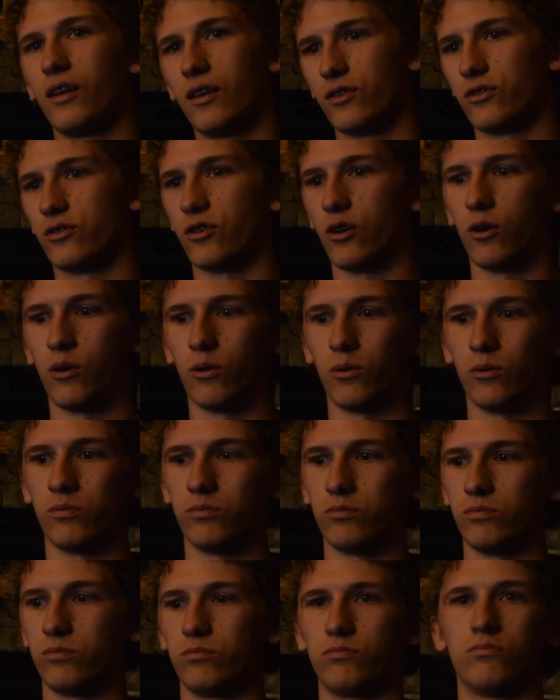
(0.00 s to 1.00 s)
so,
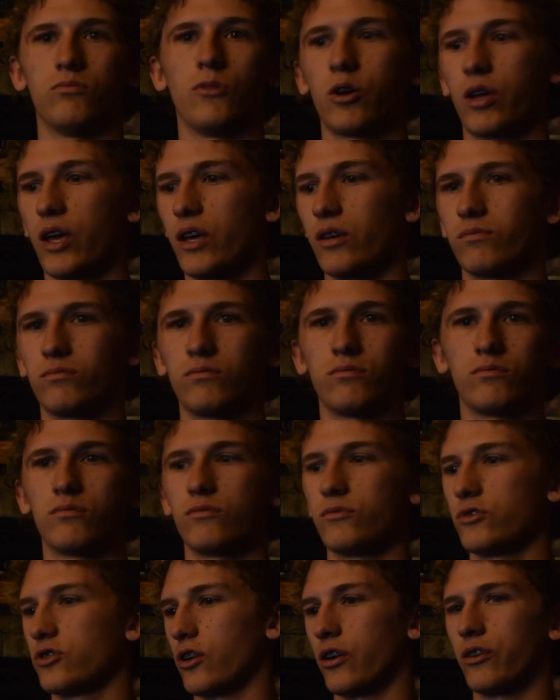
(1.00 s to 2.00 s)
okay,
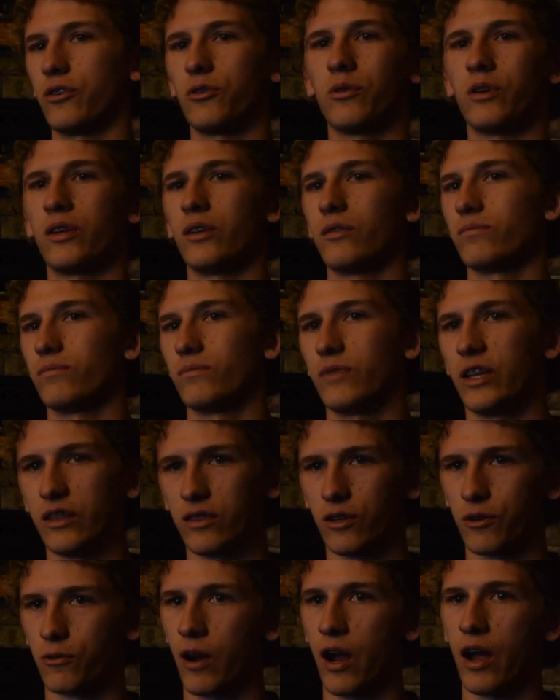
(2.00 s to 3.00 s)
start doing it, hit
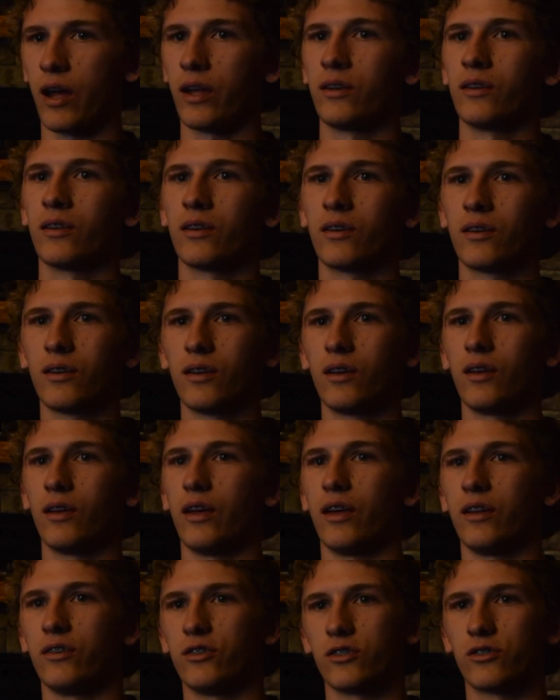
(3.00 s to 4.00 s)
the grind,
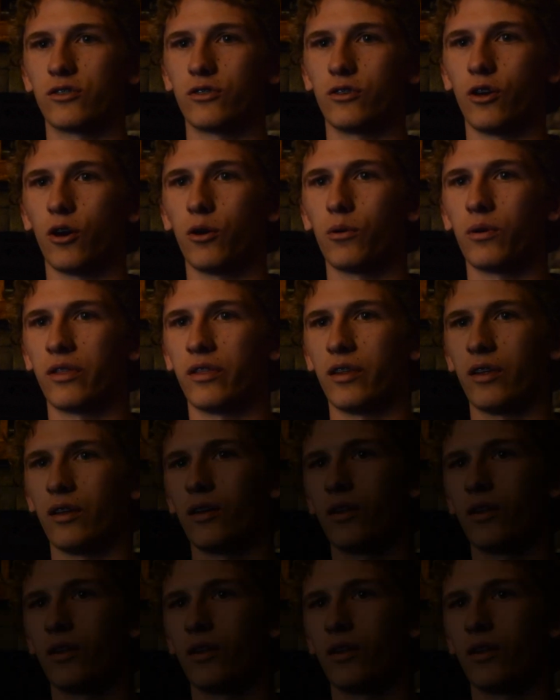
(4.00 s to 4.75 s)
and just go with it.